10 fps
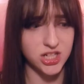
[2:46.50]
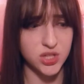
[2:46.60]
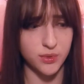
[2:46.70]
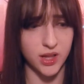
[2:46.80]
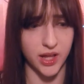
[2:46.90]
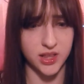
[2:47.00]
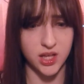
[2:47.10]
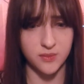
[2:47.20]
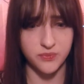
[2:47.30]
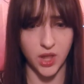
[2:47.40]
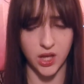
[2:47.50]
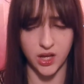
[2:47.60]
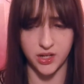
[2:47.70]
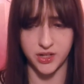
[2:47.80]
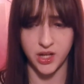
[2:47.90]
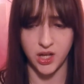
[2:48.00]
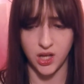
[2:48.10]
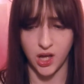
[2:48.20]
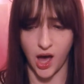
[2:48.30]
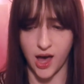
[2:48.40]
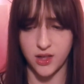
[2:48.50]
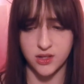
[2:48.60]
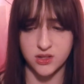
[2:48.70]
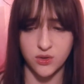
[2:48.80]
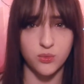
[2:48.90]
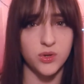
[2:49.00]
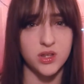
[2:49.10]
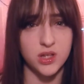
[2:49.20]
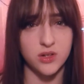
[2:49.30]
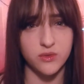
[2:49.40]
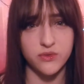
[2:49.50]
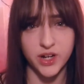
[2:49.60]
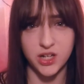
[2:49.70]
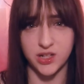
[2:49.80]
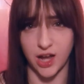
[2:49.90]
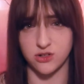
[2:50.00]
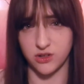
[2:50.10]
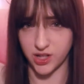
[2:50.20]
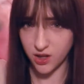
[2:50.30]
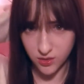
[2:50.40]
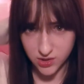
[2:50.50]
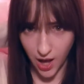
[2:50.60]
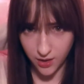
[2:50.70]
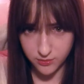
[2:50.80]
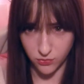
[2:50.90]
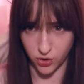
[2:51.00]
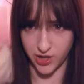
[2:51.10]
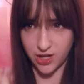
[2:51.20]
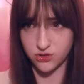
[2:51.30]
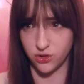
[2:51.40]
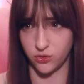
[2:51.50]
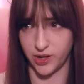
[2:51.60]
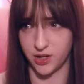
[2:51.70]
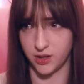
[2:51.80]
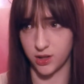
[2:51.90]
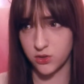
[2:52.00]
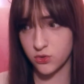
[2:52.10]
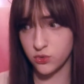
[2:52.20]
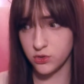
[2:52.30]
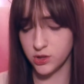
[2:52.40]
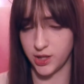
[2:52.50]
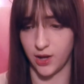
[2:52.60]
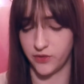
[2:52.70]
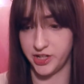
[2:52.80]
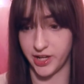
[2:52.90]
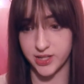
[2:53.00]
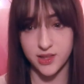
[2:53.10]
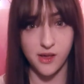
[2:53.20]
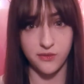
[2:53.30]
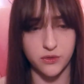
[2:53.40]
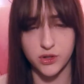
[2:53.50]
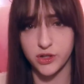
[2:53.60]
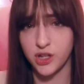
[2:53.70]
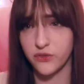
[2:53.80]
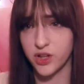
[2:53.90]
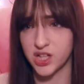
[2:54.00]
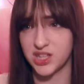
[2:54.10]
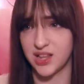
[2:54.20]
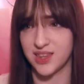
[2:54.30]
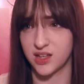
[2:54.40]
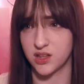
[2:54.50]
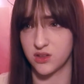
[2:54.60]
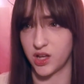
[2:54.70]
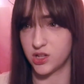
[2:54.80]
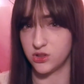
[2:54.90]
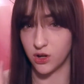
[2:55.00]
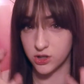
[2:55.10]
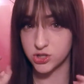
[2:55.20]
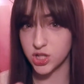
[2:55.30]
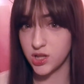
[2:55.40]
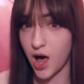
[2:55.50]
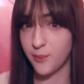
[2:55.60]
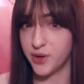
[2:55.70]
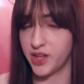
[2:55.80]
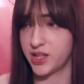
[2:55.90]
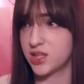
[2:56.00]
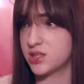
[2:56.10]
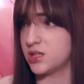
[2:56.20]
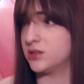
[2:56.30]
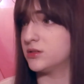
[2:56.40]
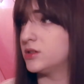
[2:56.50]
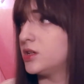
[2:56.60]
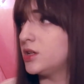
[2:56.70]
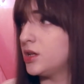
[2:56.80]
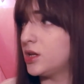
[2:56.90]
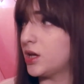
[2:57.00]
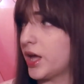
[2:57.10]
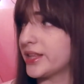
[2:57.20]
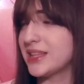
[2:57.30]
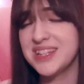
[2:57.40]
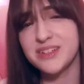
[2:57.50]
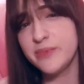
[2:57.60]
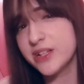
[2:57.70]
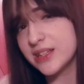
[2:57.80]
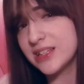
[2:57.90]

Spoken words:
actually really liked it, and it was very natural, like a lot more natural to wear to like school or like everyday stuff. So if you're looking for like a lens that doesn't like enlarge a lot but like still has a little bit of